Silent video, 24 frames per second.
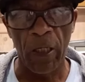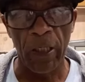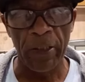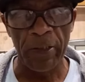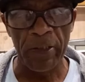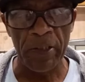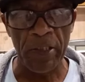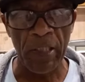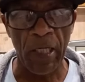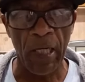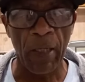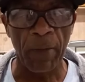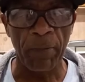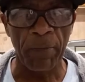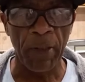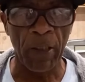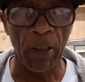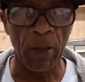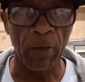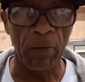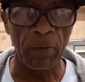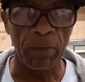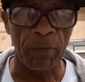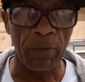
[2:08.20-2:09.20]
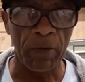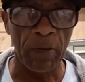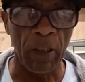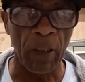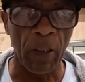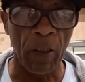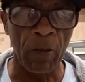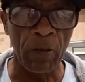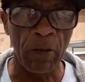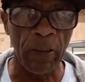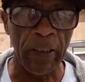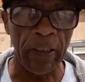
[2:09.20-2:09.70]
shop,
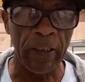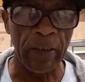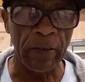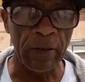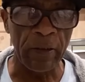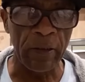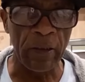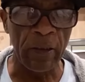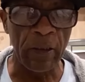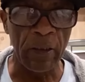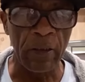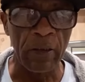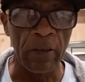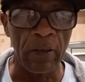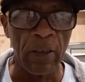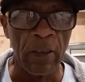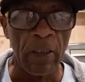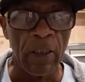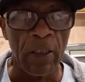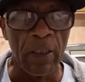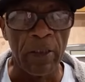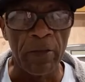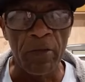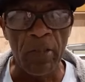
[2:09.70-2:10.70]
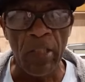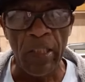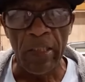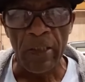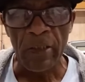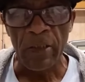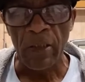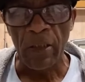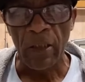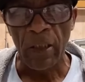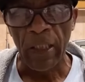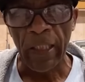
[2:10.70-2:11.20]
y'all get the
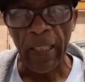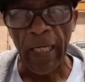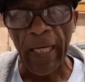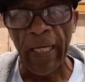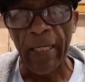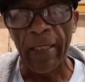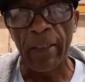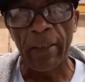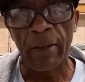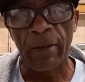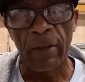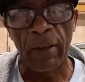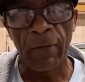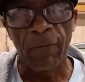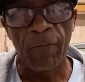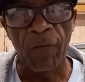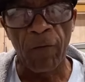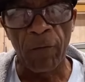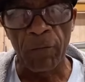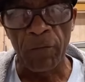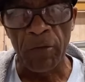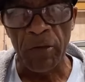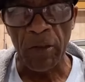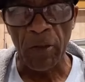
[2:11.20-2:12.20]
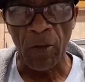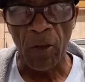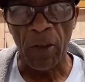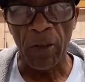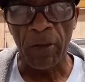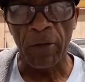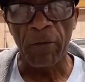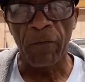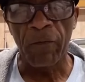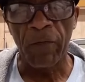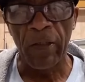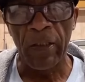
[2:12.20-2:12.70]
chance to look at it from
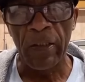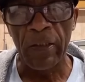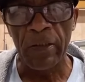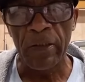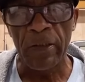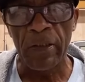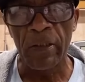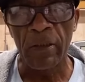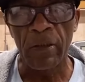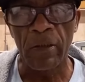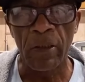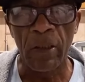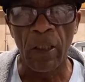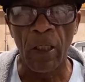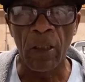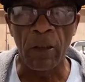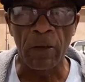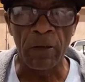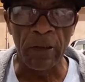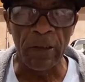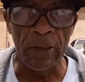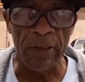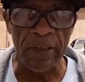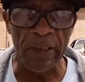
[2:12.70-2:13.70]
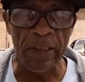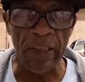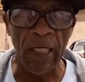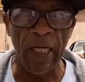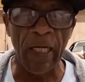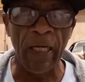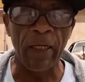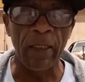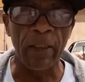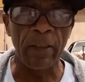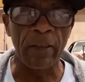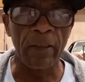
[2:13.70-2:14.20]
start to finish. Y'all
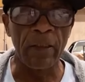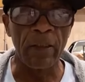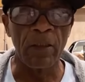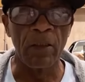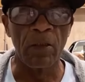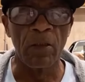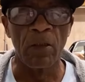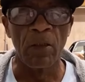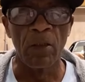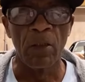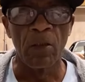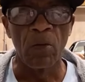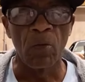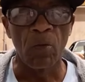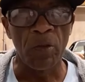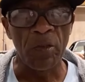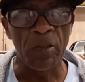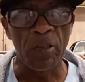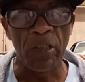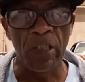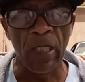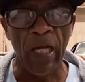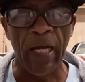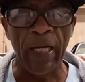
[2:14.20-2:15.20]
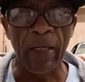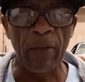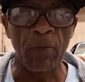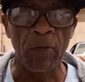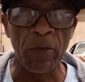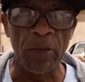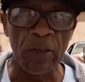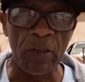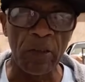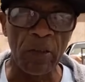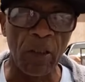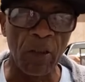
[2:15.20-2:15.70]
decide what you like and
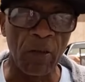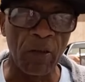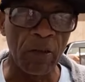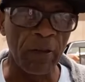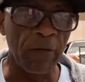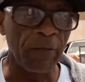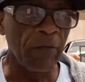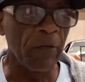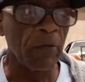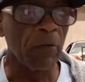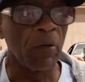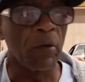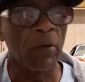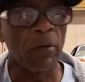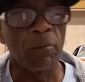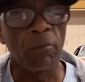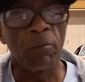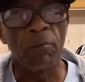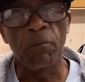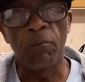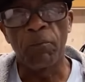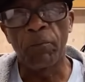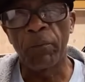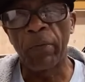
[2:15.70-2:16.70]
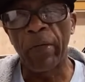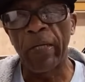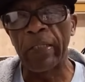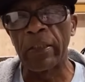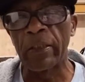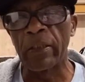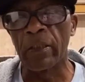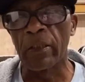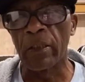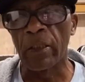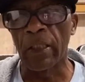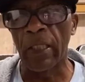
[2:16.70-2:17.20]
what you don't. If you want to paint
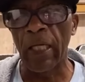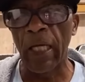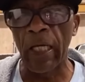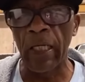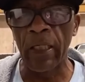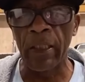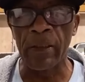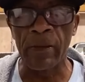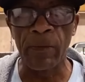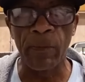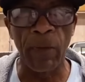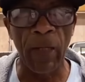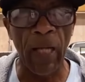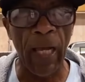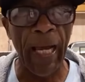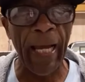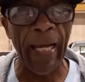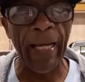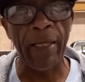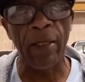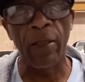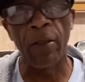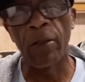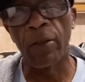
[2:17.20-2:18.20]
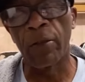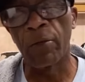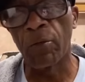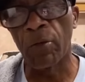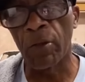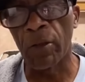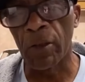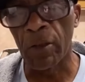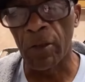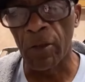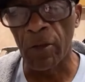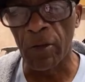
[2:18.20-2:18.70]
the cage black, or you
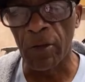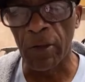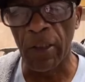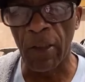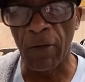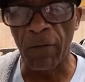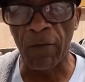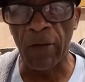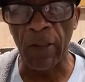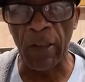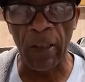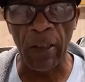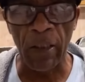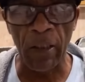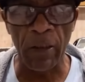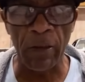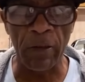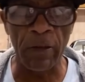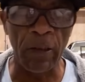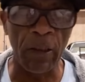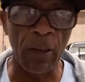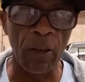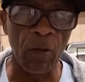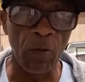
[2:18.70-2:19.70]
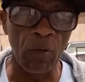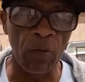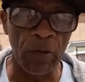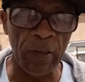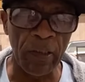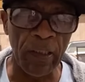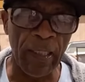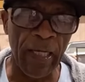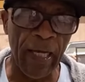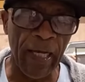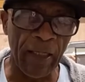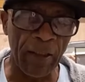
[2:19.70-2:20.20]
want to do a different color to go with
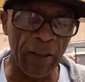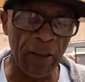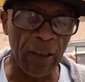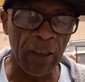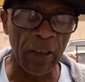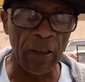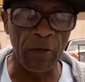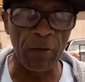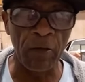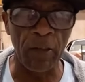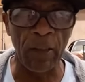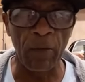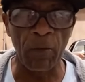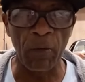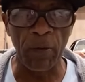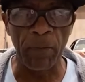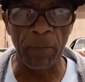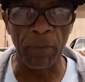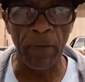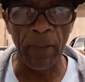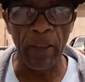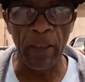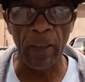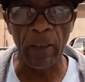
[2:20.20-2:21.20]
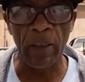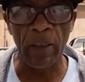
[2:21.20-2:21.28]
the outer color that we pick.